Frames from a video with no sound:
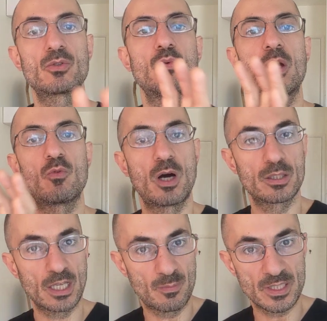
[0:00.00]
Do I
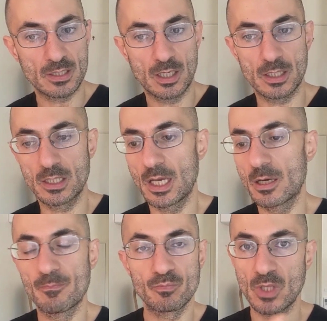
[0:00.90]
want episodic
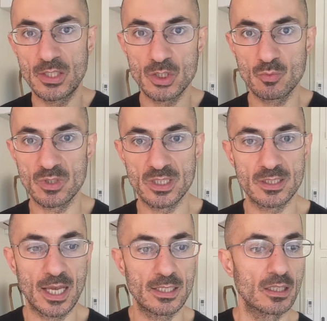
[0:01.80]
care? I just was
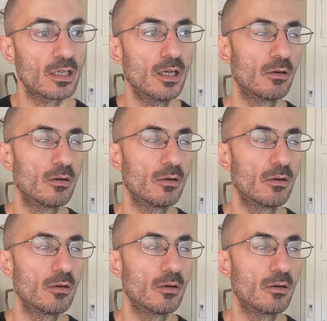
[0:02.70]
deciding.